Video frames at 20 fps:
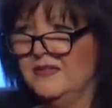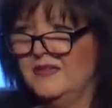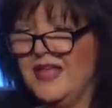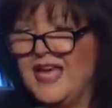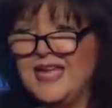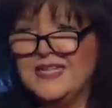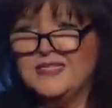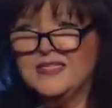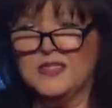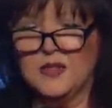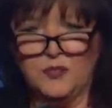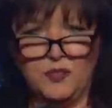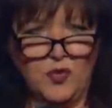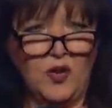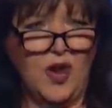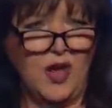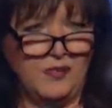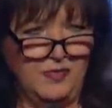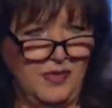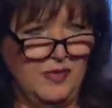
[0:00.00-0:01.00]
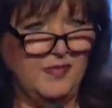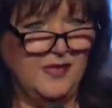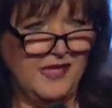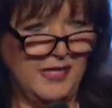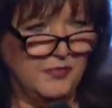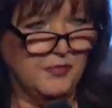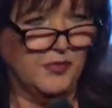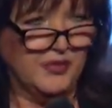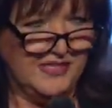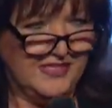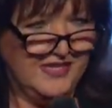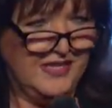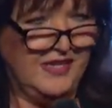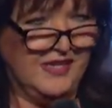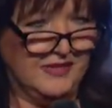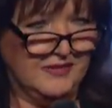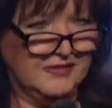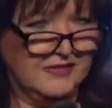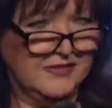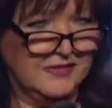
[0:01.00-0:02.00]
That's the problem He
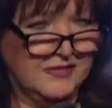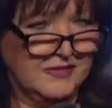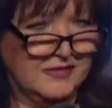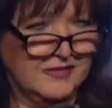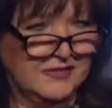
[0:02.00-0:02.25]
presents.